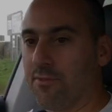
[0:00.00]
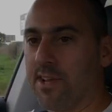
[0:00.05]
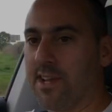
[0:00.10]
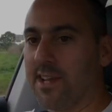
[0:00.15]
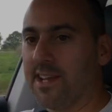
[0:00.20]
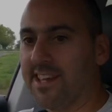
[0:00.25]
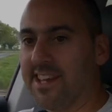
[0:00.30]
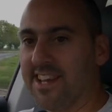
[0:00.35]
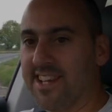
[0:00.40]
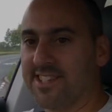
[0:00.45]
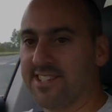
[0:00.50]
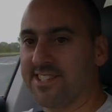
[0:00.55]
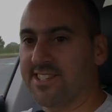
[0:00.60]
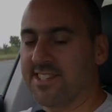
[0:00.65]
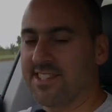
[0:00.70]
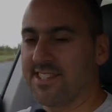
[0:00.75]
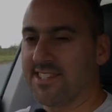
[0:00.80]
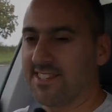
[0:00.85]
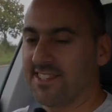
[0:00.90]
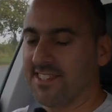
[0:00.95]
really
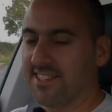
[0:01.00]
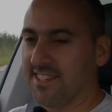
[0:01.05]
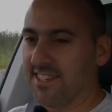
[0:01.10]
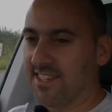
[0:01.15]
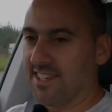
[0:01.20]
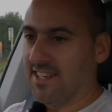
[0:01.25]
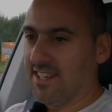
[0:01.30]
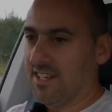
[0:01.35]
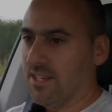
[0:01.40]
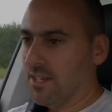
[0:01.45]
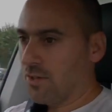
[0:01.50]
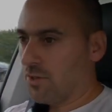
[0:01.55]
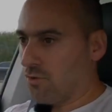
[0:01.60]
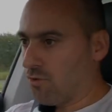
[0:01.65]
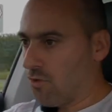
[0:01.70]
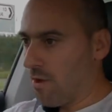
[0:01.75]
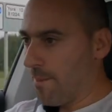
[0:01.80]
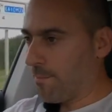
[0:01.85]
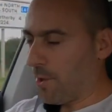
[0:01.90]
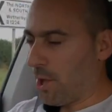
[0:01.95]
is.
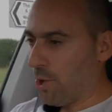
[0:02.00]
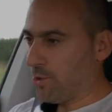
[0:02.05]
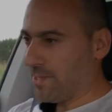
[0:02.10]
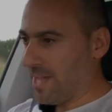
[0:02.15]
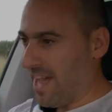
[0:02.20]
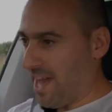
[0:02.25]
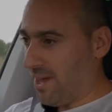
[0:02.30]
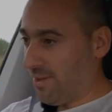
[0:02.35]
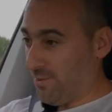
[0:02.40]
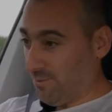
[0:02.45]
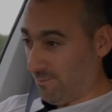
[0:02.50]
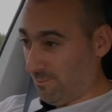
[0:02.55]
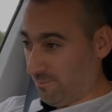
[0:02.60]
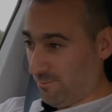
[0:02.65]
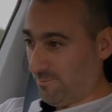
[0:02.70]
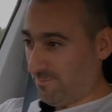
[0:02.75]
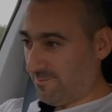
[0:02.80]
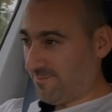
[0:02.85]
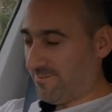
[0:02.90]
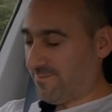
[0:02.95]
Grip low down
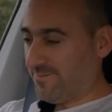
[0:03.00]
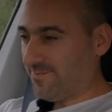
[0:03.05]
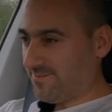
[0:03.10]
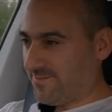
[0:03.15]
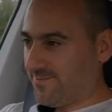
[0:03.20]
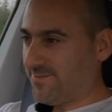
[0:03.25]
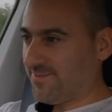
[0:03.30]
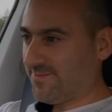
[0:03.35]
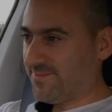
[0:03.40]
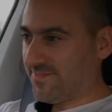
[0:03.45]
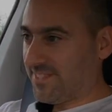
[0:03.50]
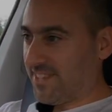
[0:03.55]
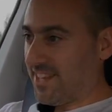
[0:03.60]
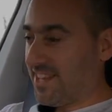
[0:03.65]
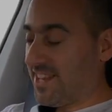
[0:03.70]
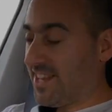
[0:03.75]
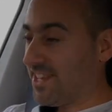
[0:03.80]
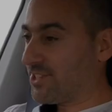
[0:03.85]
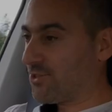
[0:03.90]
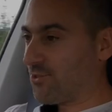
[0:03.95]

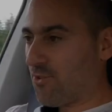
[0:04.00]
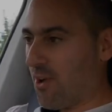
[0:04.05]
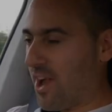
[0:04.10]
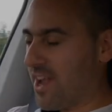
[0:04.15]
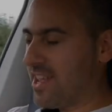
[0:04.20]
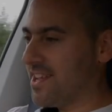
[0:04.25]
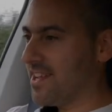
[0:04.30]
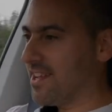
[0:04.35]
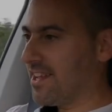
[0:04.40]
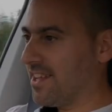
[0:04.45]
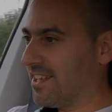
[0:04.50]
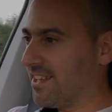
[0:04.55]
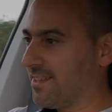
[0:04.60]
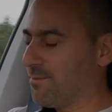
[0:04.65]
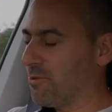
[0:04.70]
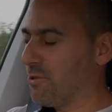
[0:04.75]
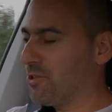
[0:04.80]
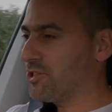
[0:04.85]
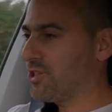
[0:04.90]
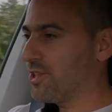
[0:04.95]
is great.
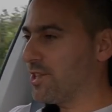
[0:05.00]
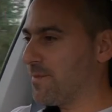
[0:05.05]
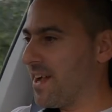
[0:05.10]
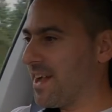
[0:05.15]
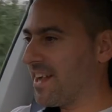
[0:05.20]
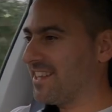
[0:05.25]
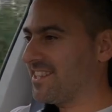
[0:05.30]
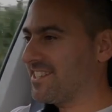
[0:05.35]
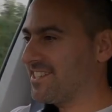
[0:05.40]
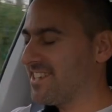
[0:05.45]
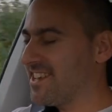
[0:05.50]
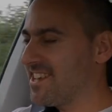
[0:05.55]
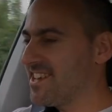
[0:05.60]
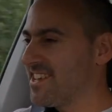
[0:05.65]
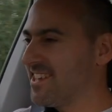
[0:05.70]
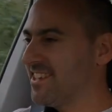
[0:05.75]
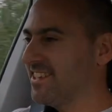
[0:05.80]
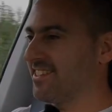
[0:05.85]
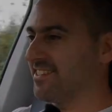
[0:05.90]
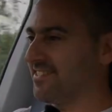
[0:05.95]
Puts you in the back of the
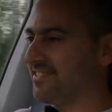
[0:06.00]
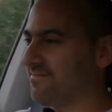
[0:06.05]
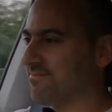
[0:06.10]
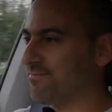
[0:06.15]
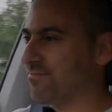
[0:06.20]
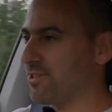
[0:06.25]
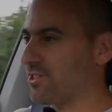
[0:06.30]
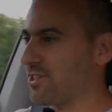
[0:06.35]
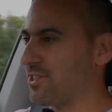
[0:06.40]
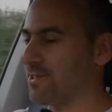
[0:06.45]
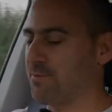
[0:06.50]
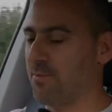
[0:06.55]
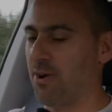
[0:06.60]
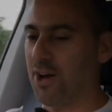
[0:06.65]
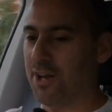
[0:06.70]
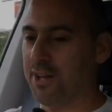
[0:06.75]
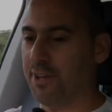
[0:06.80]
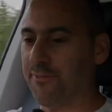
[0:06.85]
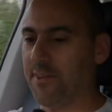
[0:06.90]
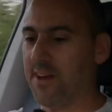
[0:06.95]
seat, puts a
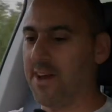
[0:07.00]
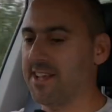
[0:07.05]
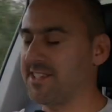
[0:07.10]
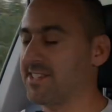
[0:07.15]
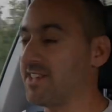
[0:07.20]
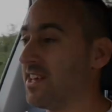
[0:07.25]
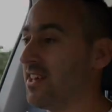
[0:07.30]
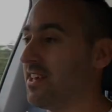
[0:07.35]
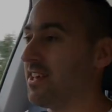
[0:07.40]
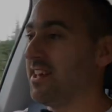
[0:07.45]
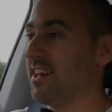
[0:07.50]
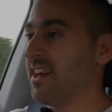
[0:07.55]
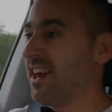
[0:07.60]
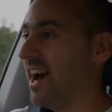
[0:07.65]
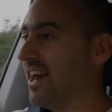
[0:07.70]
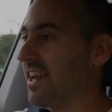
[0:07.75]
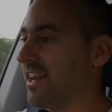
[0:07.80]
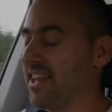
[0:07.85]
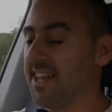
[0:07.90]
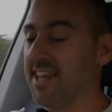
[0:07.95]
smile on your face,
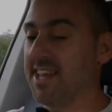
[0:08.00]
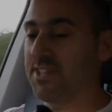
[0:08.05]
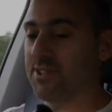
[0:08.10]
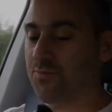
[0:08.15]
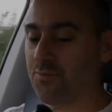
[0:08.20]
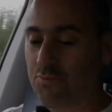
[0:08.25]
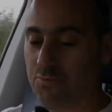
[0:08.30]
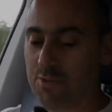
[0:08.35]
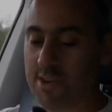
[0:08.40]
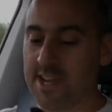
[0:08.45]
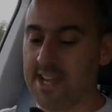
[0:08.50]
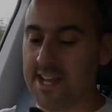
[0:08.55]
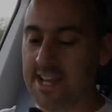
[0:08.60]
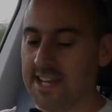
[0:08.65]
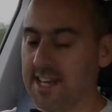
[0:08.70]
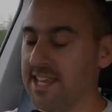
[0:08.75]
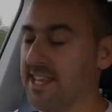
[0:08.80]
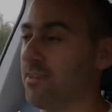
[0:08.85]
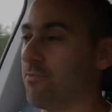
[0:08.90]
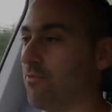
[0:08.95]
and it is
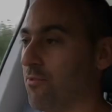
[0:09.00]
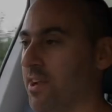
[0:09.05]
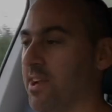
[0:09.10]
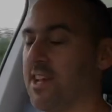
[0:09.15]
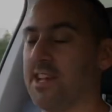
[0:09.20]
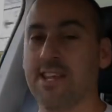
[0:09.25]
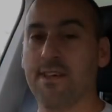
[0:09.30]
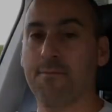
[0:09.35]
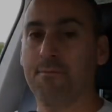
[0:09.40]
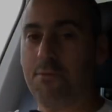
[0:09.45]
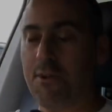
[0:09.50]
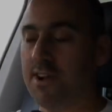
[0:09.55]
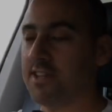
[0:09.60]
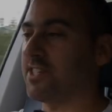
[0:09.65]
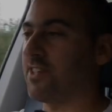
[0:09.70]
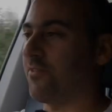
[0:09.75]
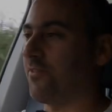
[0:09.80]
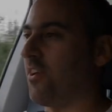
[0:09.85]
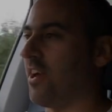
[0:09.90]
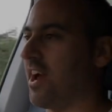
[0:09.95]
really, really
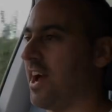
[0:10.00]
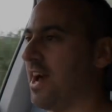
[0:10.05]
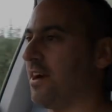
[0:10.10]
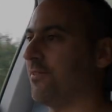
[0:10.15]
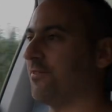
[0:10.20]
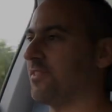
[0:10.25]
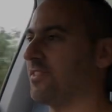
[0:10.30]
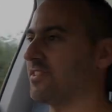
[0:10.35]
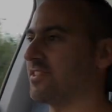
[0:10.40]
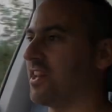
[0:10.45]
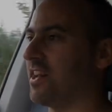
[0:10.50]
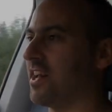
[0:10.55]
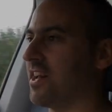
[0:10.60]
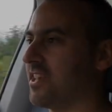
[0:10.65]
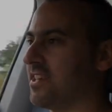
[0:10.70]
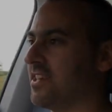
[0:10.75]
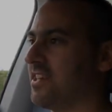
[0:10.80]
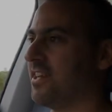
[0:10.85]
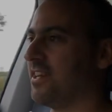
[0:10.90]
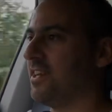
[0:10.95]
impressive, I have to
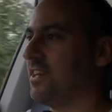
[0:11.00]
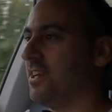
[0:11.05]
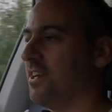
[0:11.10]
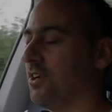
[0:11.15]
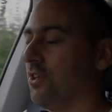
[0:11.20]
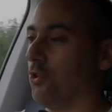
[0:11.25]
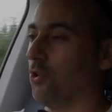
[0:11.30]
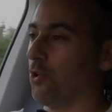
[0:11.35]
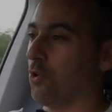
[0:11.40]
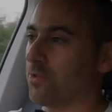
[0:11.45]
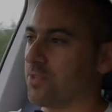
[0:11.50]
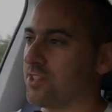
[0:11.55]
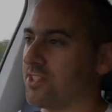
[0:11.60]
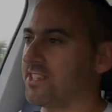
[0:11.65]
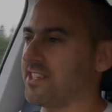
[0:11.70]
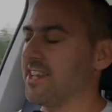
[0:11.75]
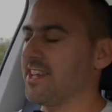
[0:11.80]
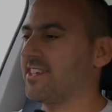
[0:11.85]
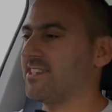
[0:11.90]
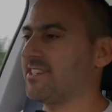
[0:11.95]
say. 0 to
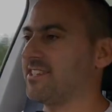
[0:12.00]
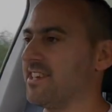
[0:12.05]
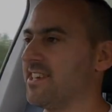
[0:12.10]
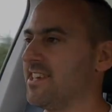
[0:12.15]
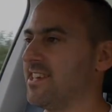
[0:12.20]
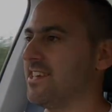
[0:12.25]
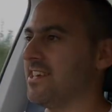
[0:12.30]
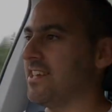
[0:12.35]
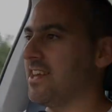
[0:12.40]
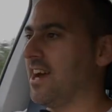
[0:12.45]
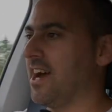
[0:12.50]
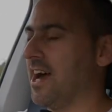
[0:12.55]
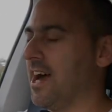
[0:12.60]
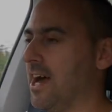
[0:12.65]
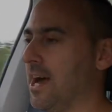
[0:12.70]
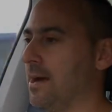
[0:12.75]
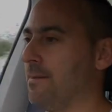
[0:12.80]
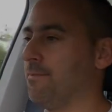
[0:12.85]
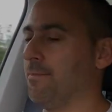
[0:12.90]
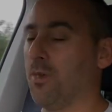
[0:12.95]
60,
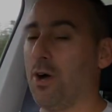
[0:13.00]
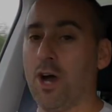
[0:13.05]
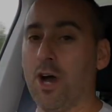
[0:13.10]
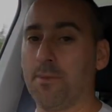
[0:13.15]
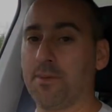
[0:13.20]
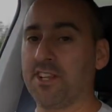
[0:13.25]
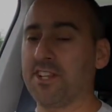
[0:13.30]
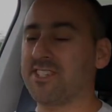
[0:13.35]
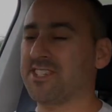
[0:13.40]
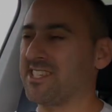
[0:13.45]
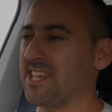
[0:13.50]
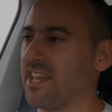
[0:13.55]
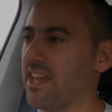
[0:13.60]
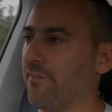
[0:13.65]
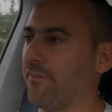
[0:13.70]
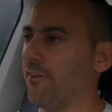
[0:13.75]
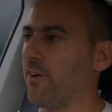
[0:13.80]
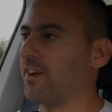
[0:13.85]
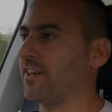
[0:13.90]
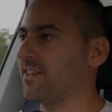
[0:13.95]
I'm going to see
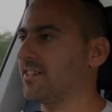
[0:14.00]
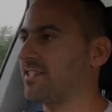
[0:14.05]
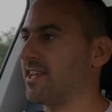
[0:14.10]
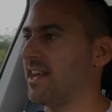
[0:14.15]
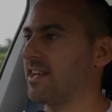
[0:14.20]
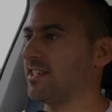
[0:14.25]
if I can